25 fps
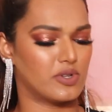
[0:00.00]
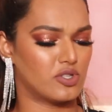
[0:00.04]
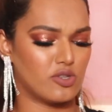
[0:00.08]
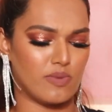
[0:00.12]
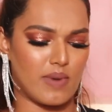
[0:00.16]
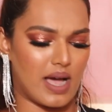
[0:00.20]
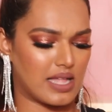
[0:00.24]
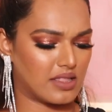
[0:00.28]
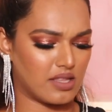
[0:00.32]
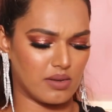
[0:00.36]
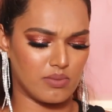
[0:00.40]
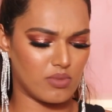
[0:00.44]
So
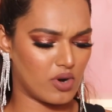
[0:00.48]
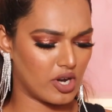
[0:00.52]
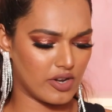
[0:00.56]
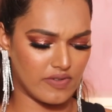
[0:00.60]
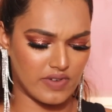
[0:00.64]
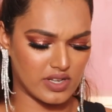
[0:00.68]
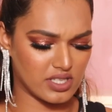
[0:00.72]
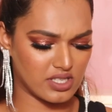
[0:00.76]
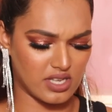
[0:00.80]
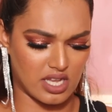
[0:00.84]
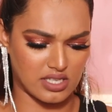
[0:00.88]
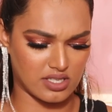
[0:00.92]
Bath & Body
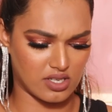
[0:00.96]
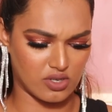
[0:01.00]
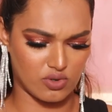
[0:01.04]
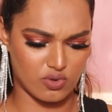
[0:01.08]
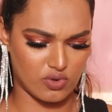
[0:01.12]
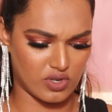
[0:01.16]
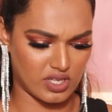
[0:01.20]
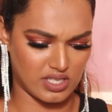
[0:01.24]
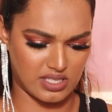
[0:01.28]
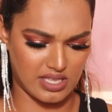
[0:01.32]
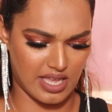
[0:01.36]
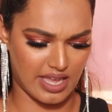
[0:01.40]
Works doesn't do
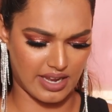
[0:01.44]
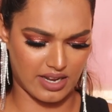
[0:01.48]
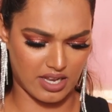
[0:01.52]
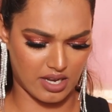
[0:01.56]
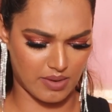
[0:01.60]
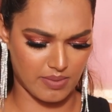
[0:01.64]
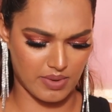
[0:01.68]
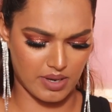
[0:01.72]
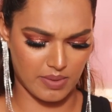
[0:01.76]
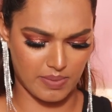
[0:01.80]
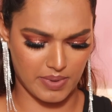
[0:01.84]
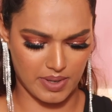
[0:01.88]

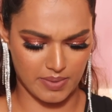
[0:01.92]
recyclable